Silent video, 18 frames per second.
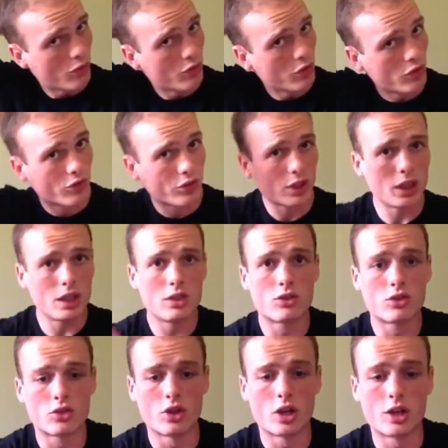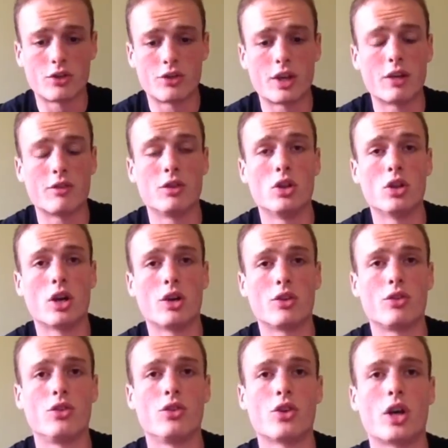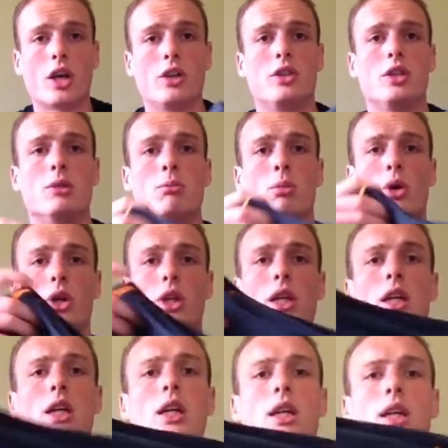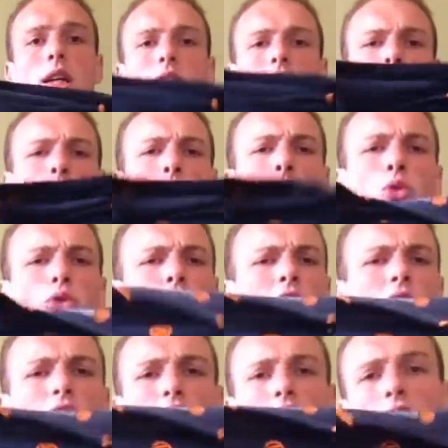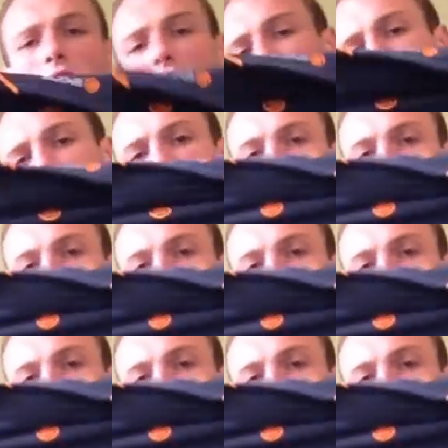obviously, it's nice to have it nice and tight to your body normal t-shirt,